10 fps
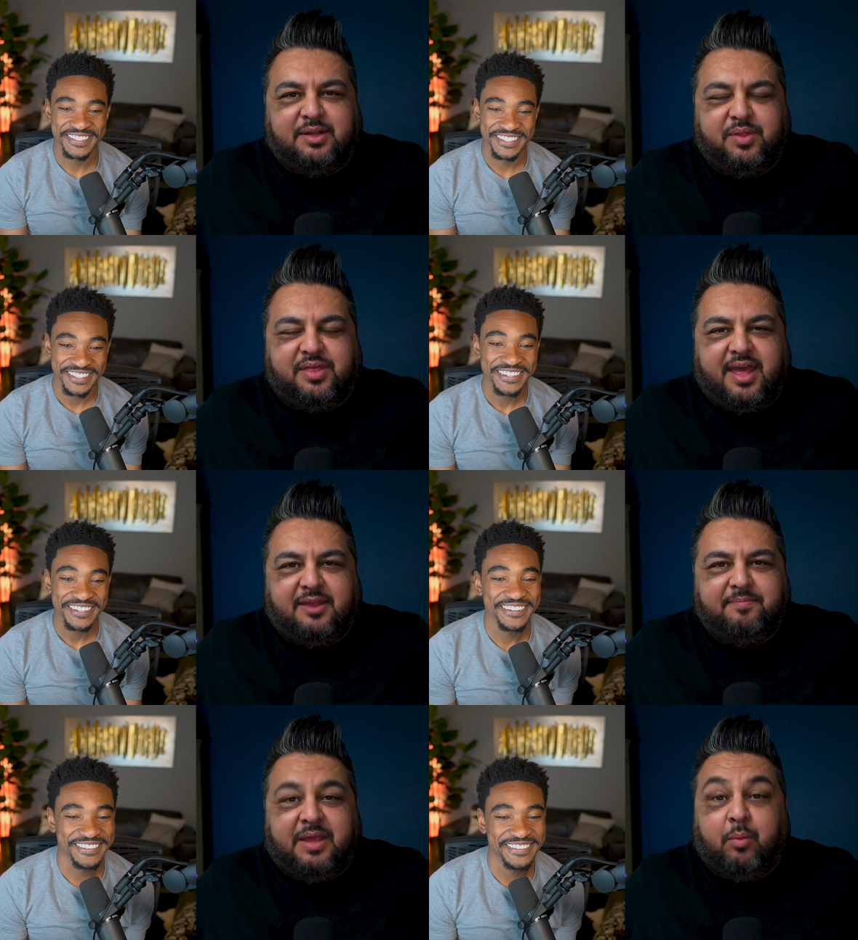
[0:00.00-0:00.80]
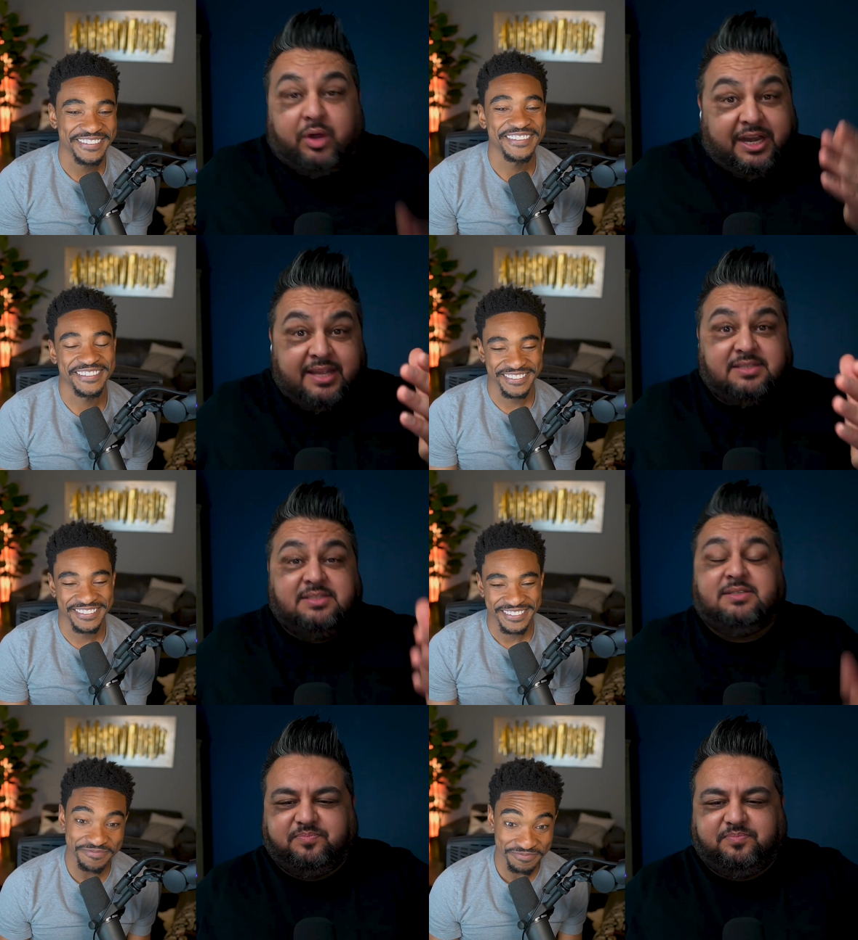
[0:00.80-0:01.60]
Speaker 1: with that and what it
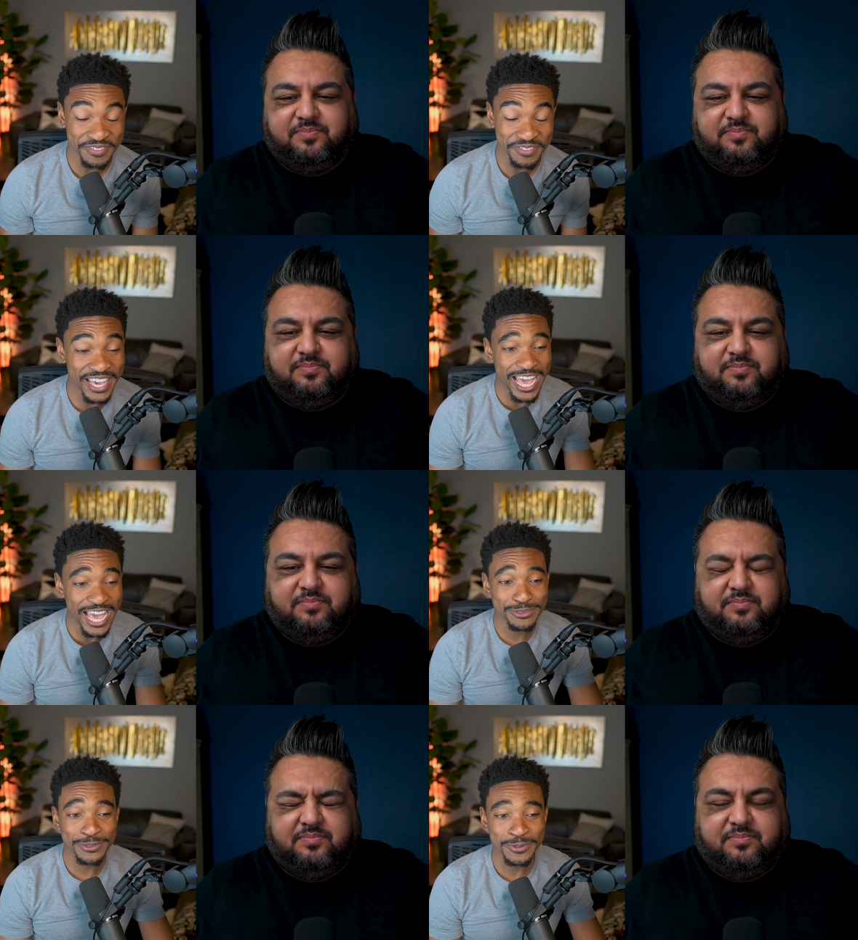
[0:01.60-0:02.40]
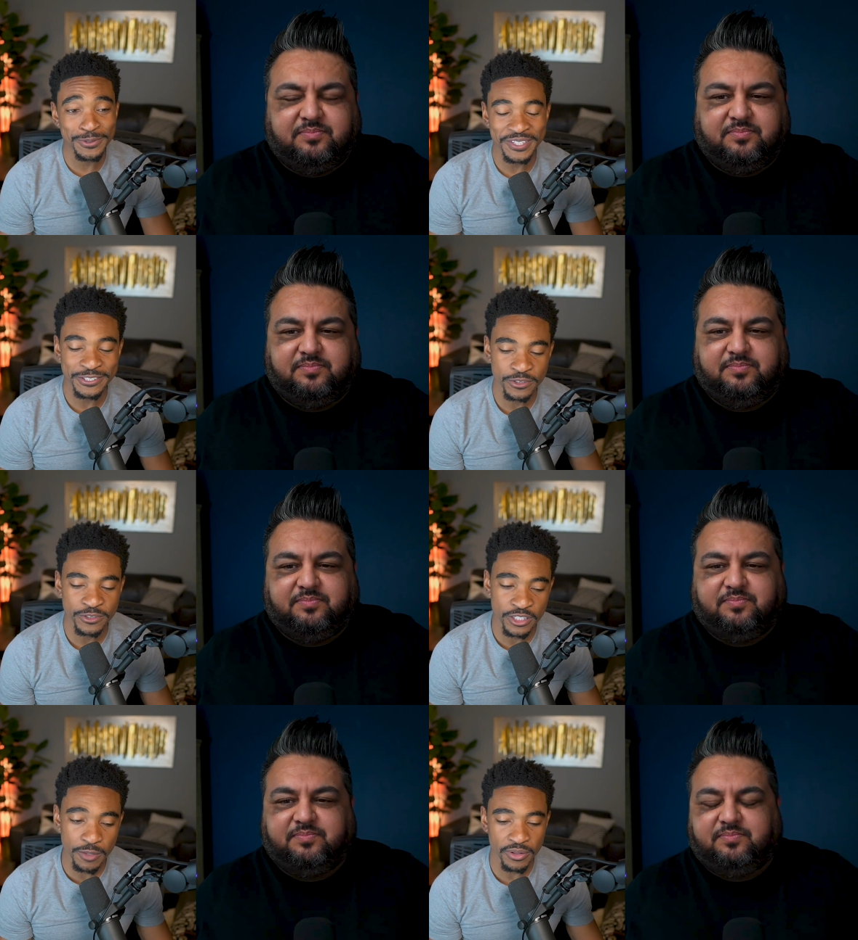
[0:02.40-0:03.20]
is?
Speaker 2: Yeah, absolutely. So
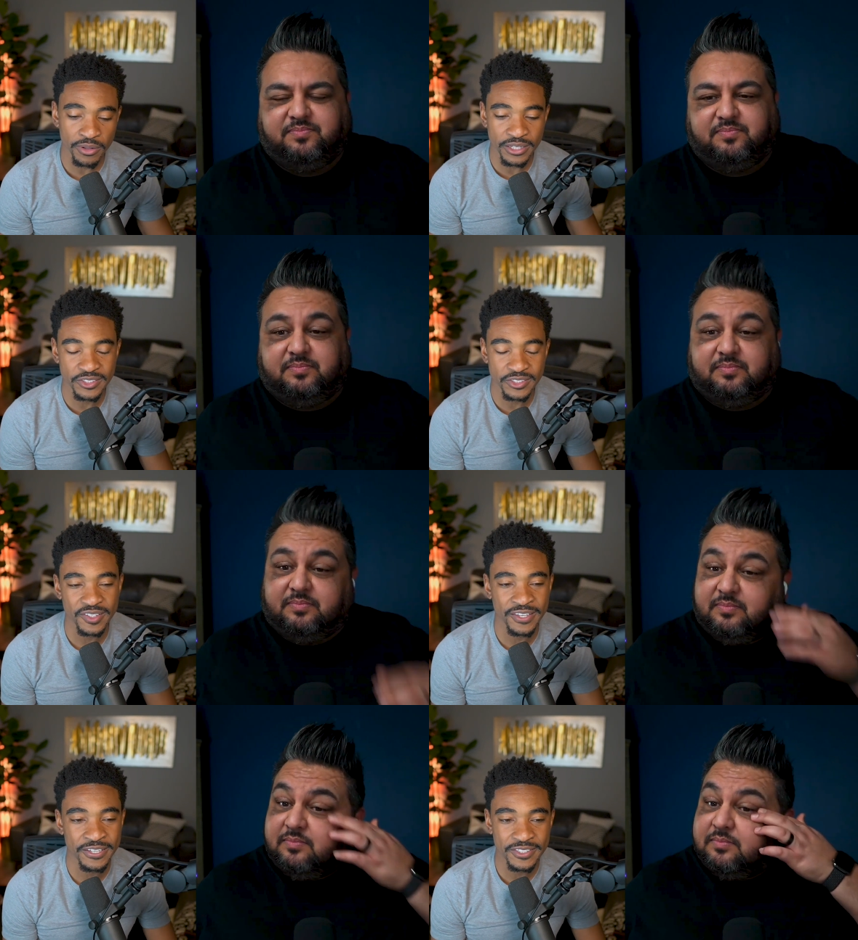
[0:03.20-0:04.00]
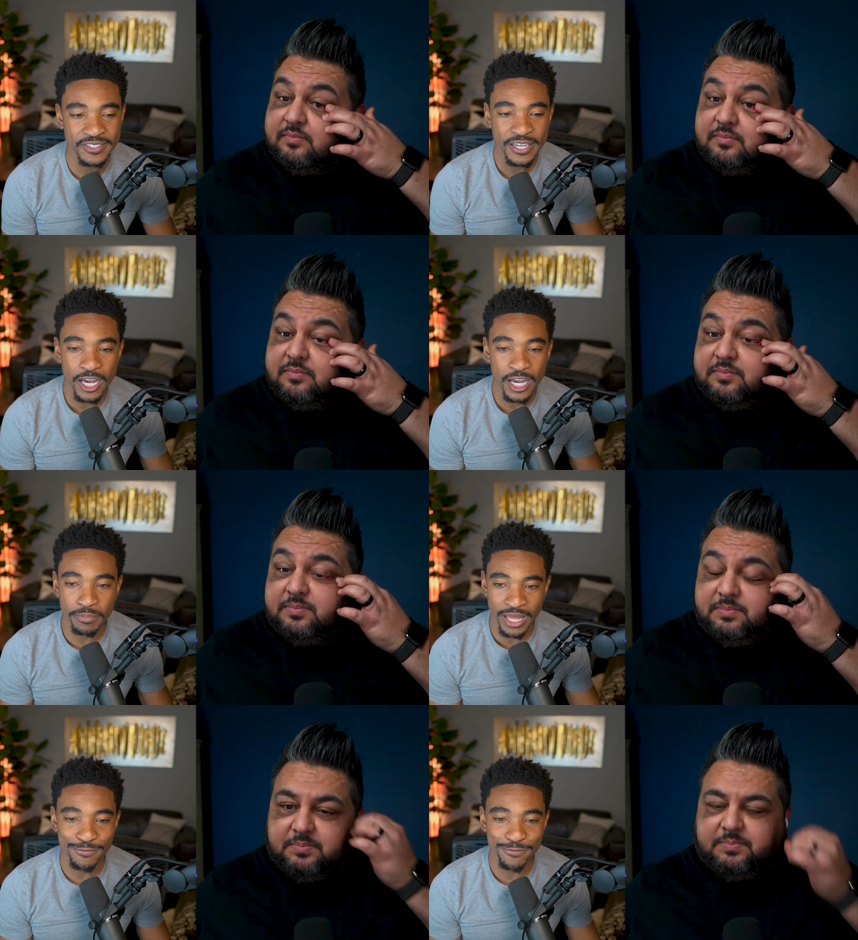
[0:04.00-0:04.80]
Sunday Plus is a
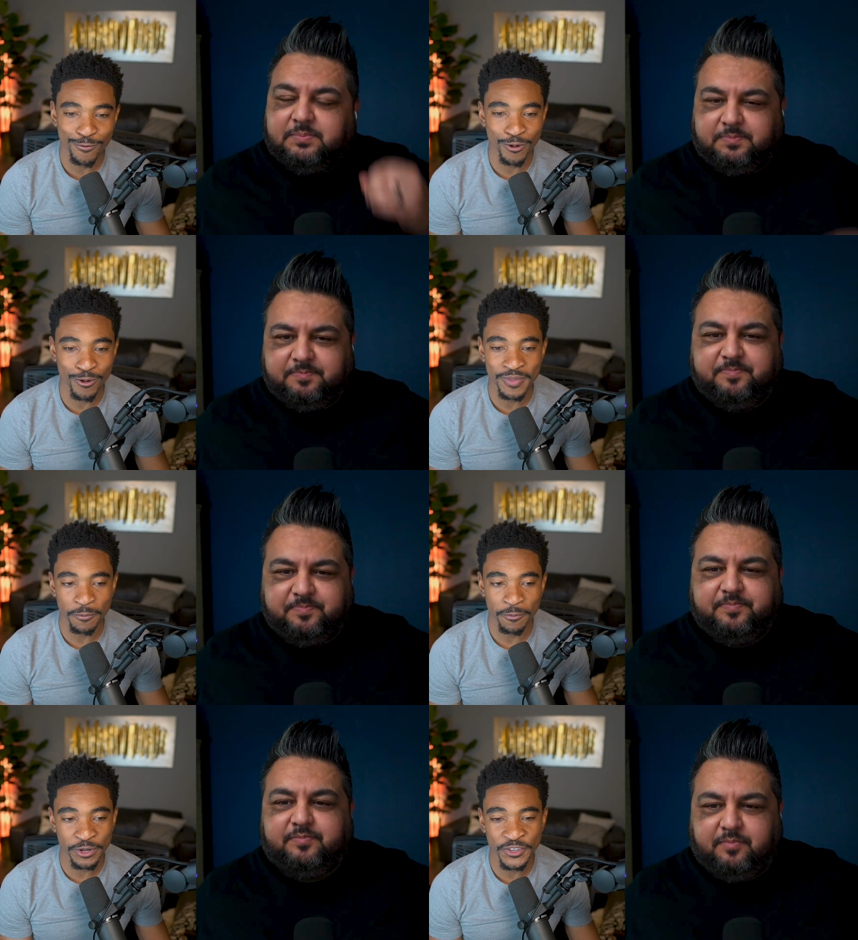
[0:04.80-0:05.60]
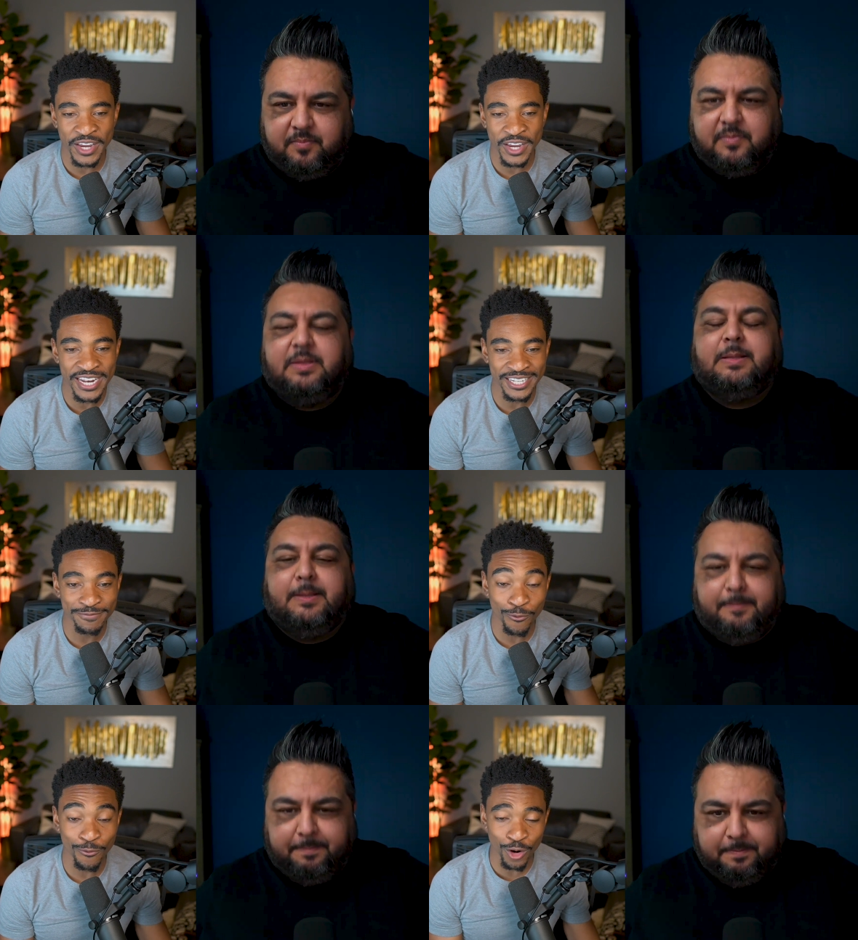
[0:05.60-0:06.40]
platform that we're creating
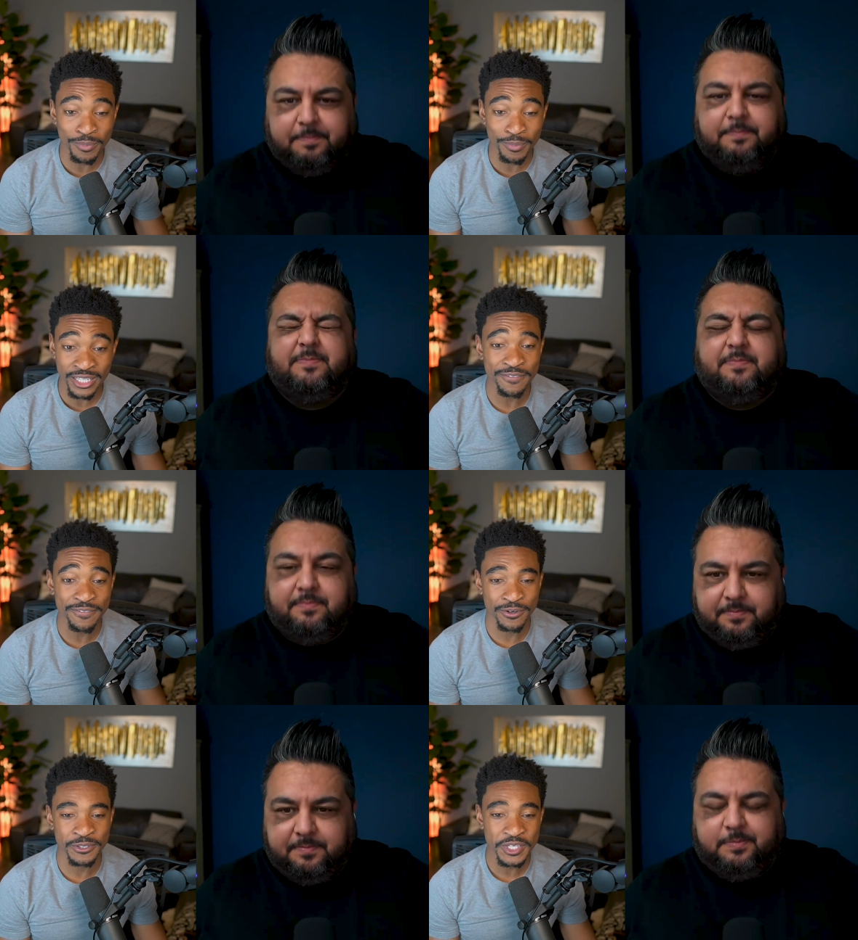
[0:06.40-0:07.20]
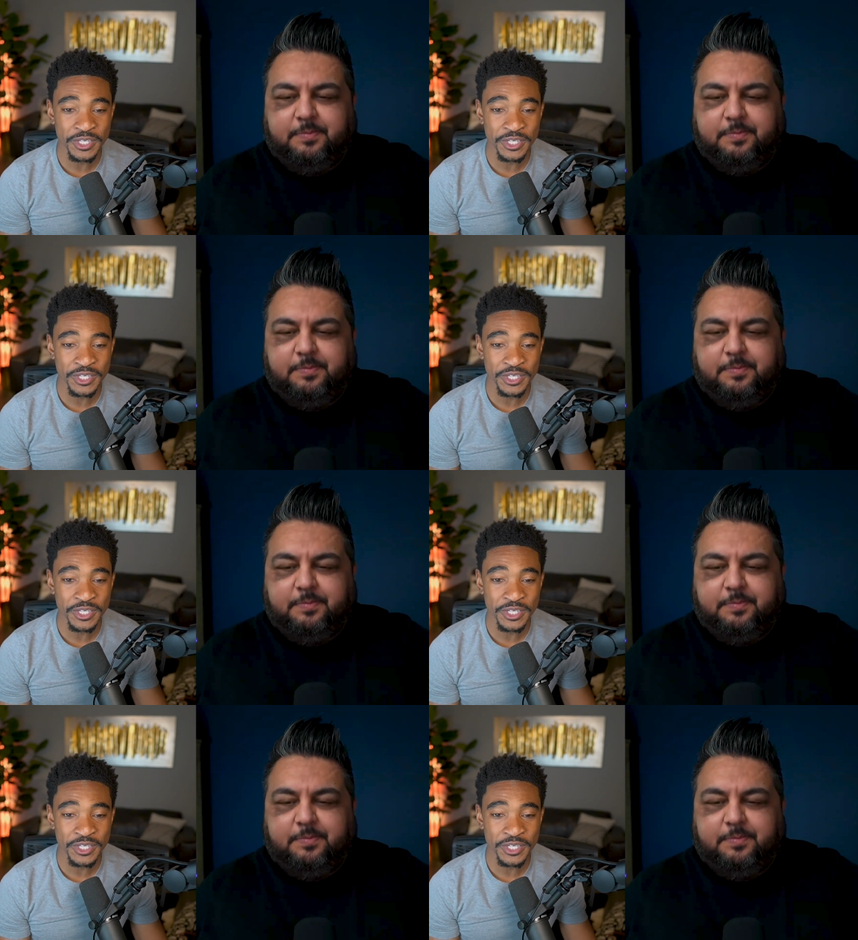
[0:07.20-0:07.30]
for believers